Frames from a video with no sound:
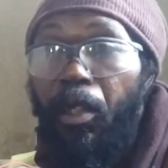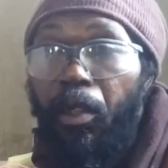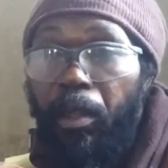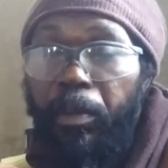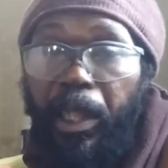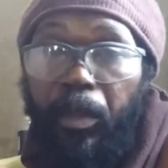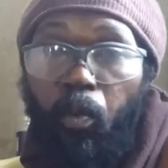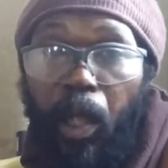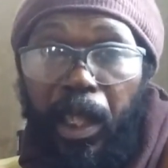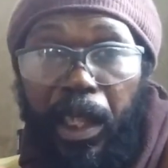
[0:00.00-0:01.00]
when we get
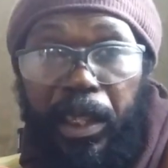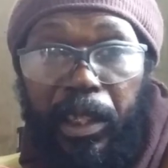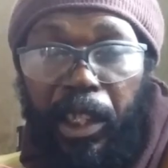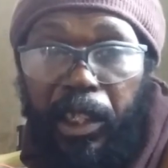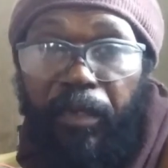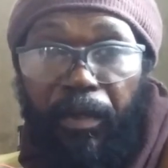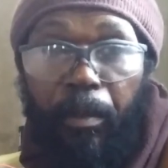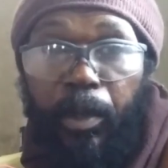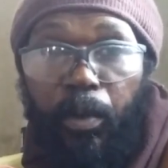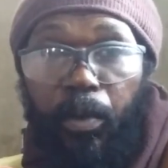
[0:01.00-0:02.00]
one of the check
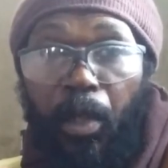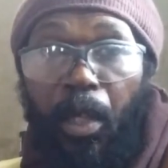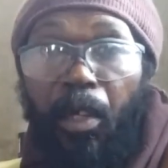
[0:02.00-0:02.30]
from you